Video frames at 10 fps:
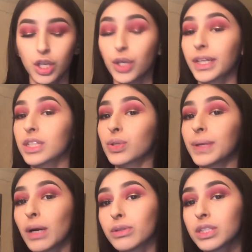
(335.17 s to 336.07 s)
Okay, so
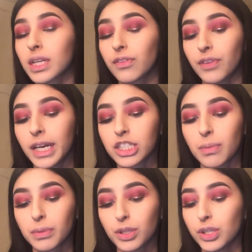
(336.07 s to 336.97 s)
now we're just gonna finish
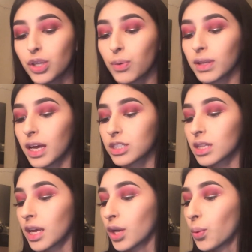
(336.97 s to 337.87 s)
up the lower lash
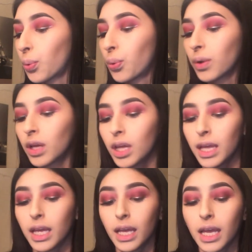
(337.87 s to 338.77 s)
line.
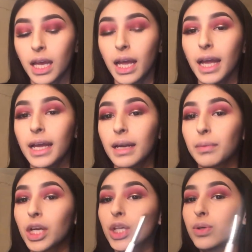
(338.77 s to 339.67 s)
And I'm
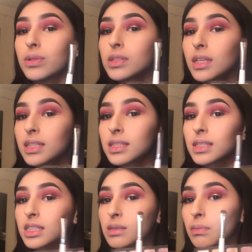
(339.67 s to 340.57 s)
gonna use this
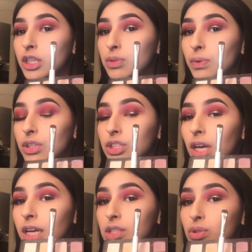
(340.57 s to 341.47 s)
smudge brush
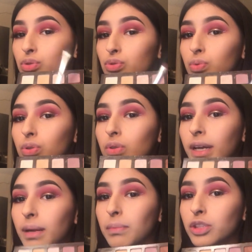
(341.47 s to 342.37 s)
as usual,
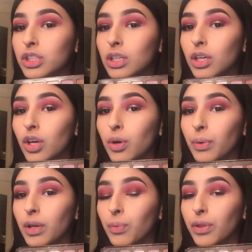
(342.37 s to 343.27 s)
and I'm just gonna go
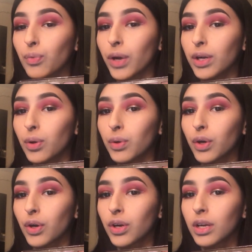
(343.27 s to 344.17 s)
in with red
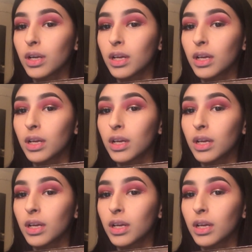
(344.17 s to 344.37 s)
ochre